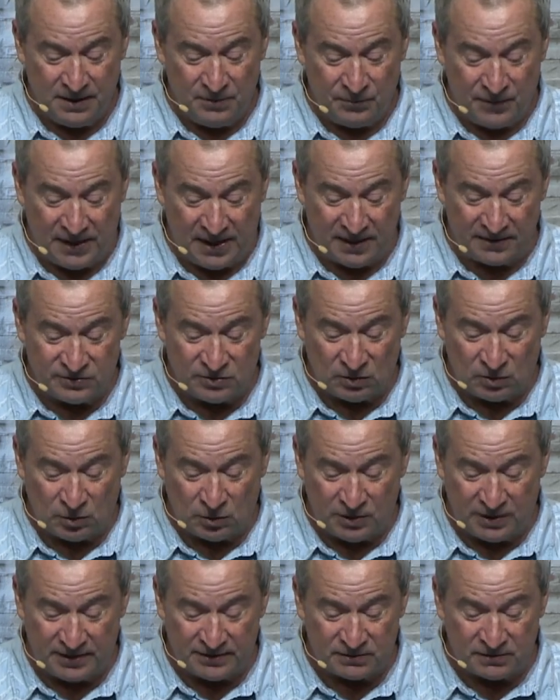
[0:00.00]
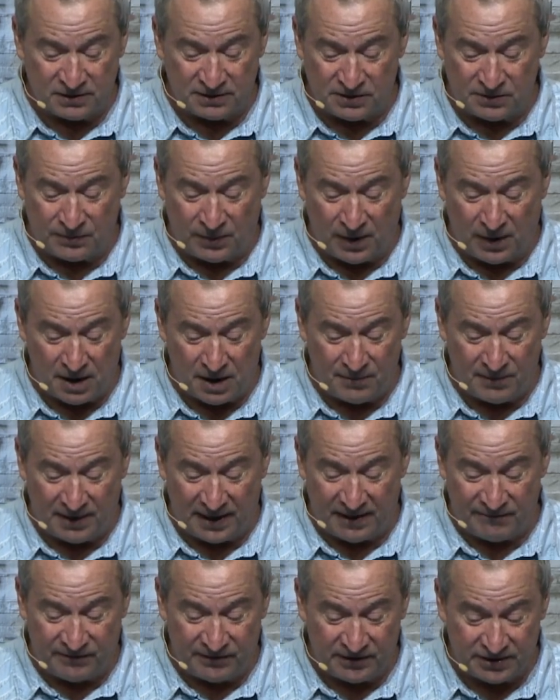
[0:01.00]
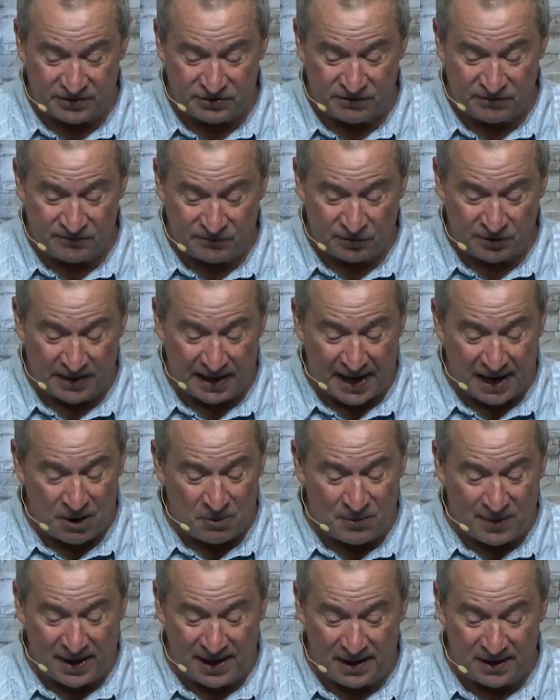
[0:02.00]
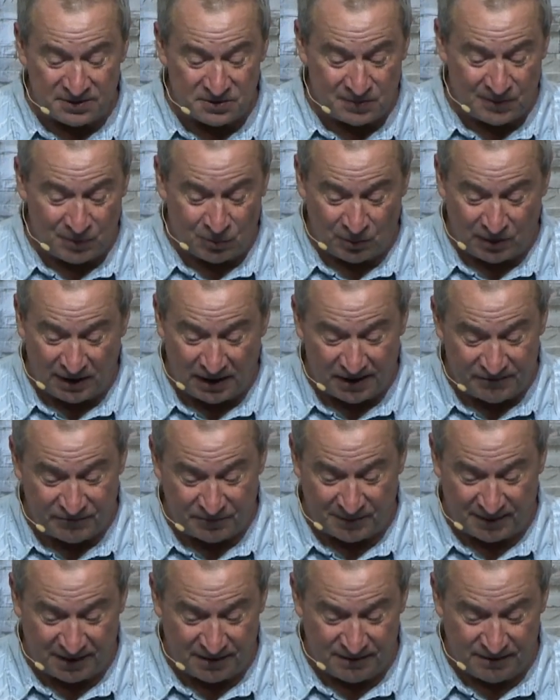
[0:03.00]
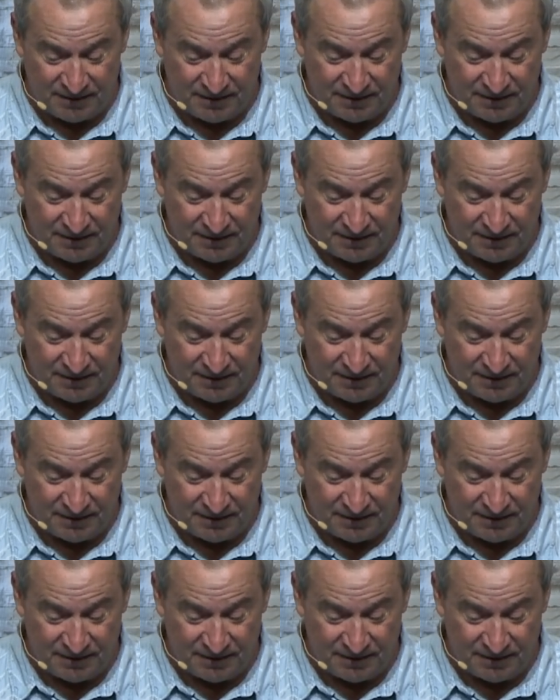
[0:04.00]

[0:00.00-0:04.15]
Because the Lord has looked upon my affliction, for now my husband will love me.